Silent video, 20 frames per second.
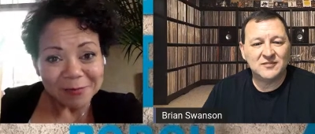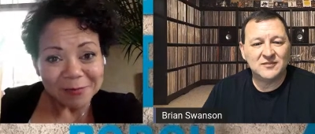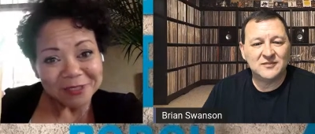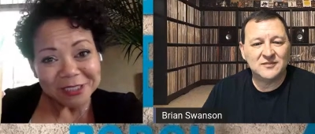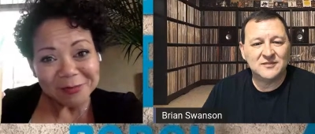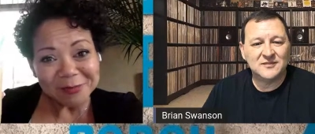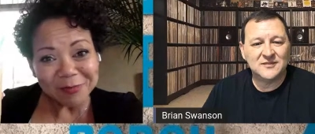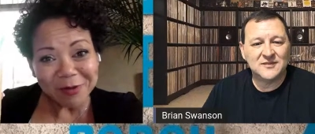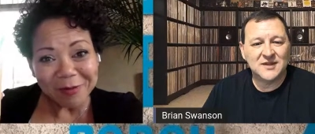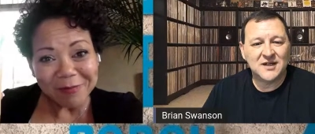
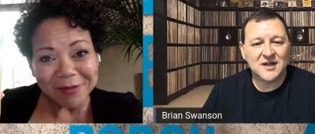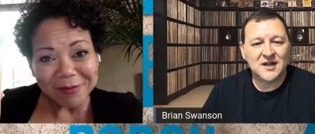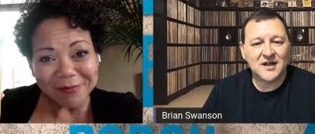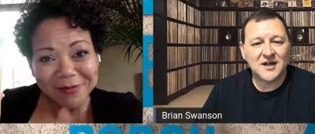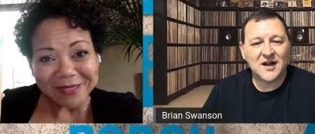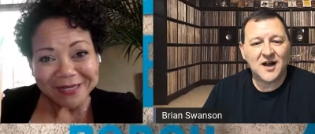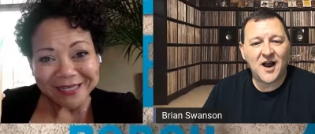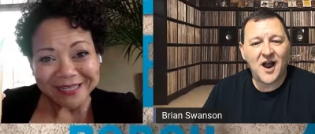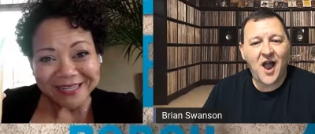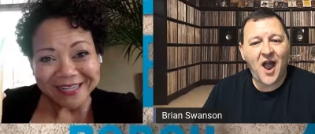Speaker 1: someone just brought me a
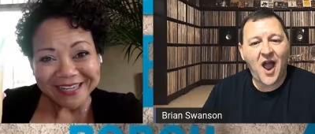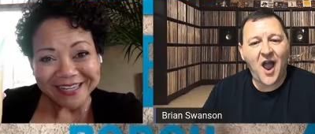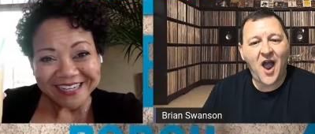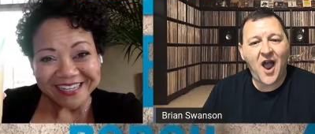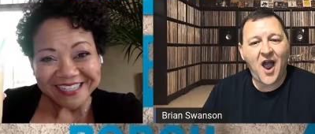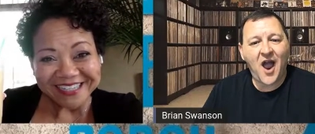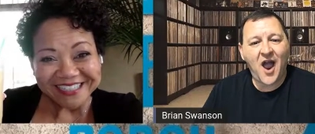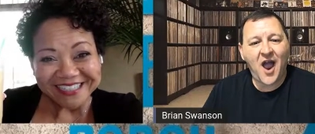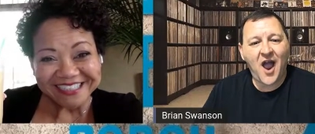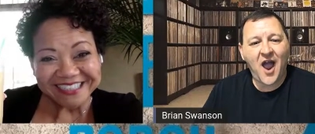pina
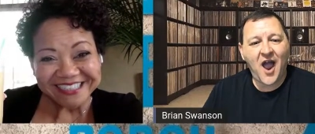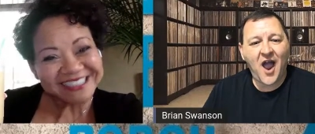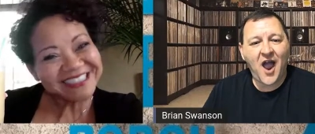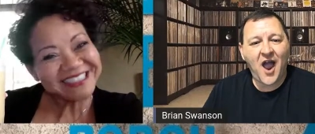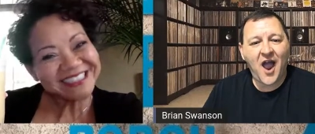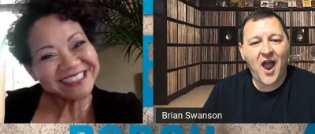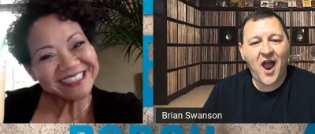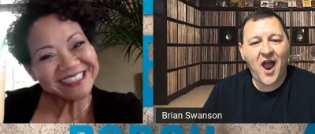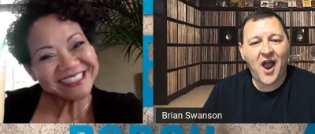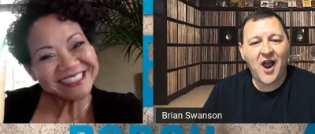colada.
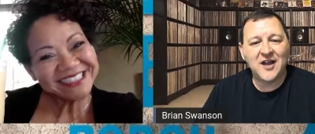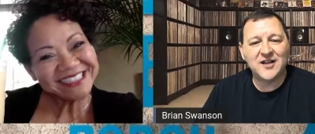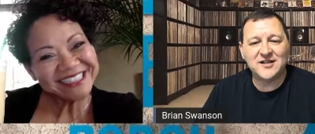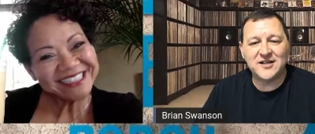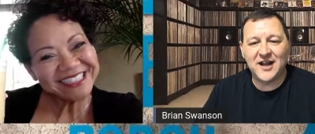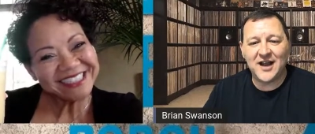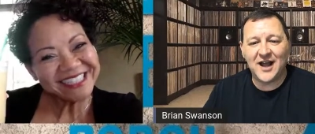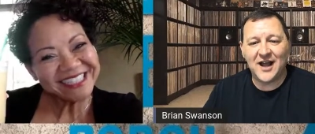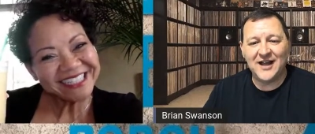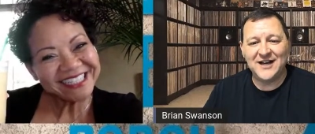
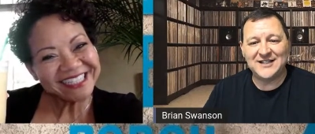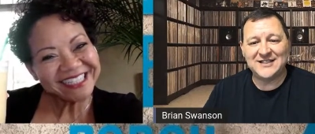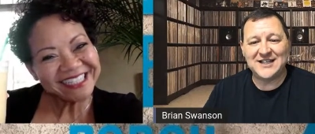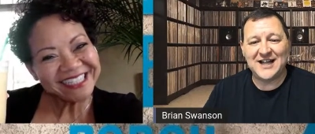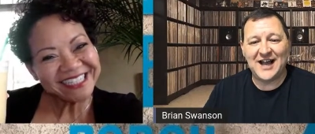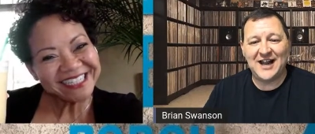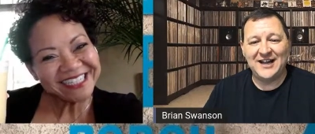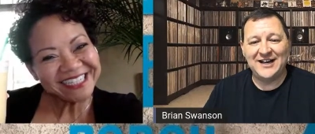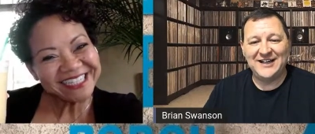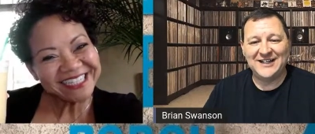
Speaker 2: Say hi to
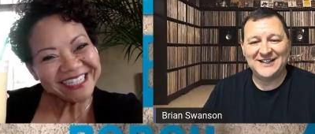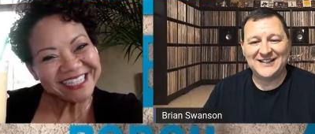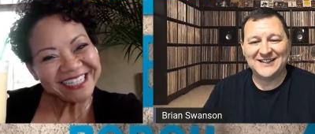Sally.